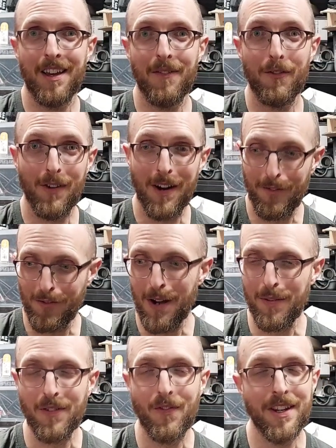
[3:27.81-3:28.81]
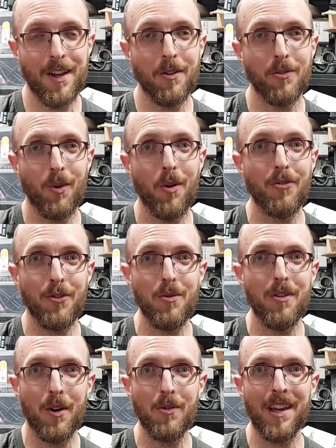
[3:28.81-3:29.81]
throughout this video, so I'll do
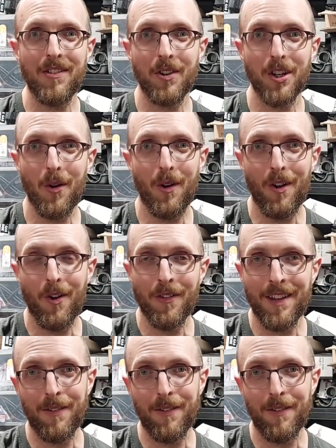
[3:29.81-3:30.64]
those as I go along.